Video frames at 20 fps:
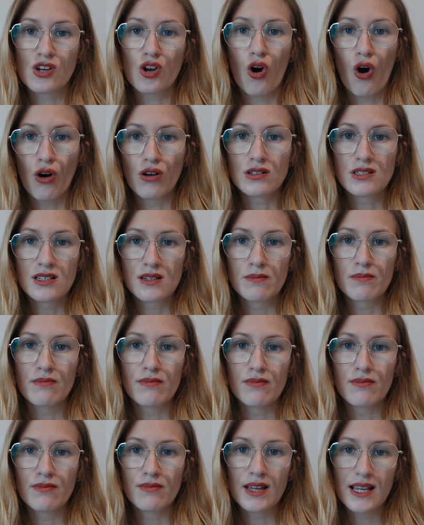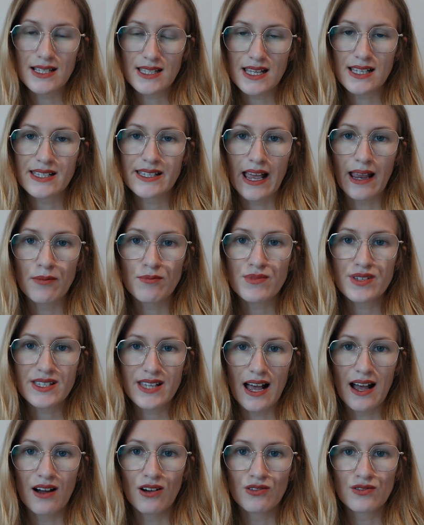Cot is the same
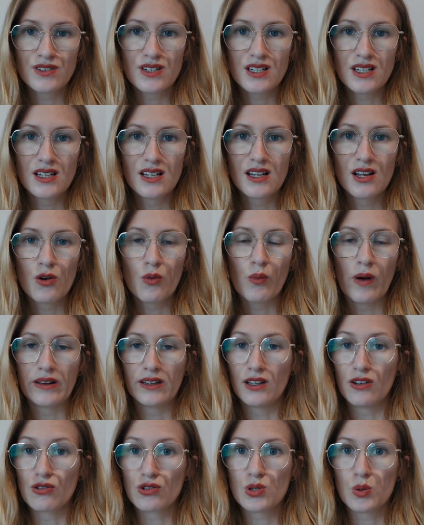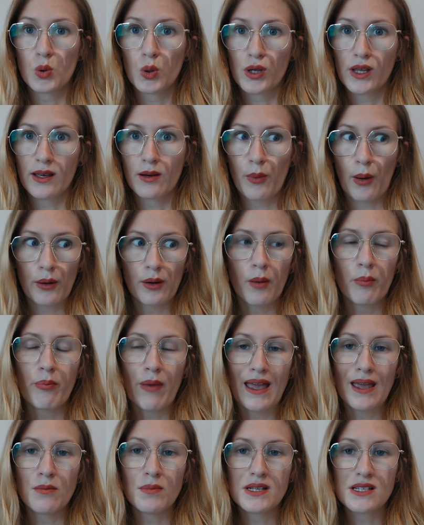sound, whether you're talking about a
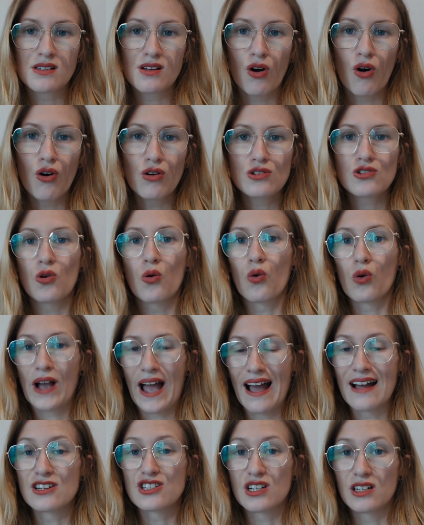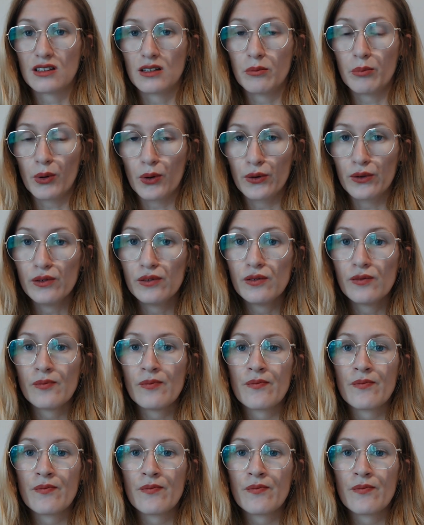baby's cot or catching the ball.